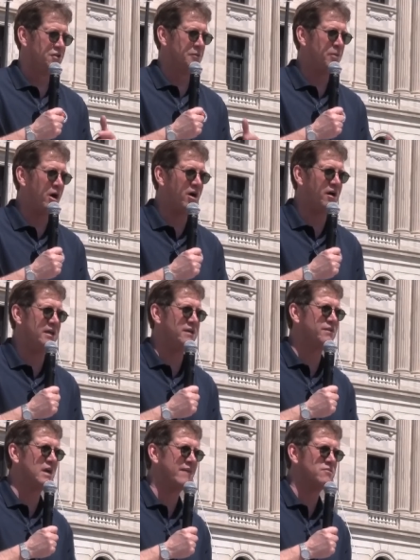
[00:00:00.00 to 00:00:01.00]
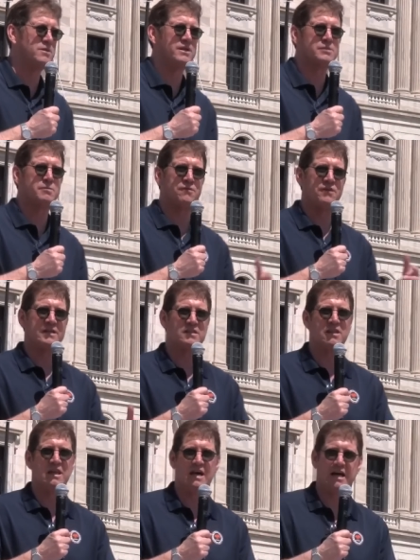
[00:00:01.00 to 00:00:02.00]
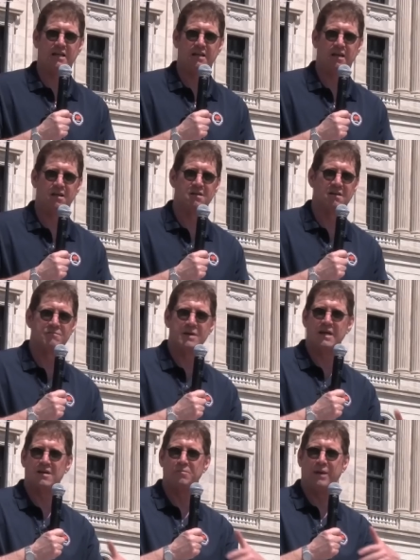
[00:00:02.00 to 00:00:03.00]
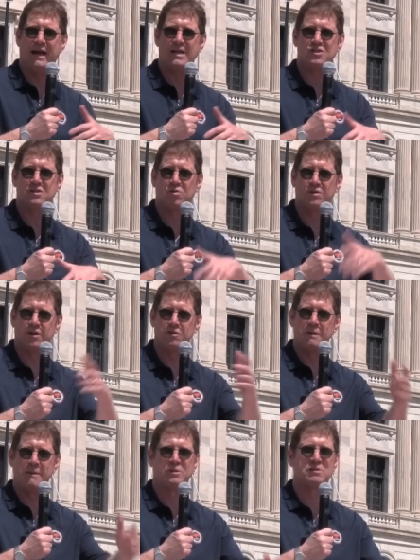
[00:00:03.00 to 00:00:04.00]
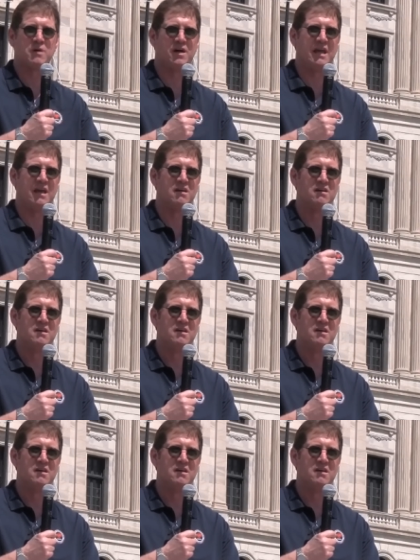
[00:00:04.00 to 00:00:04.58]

The party of government has perfected the idea of being compassionate with other people's money.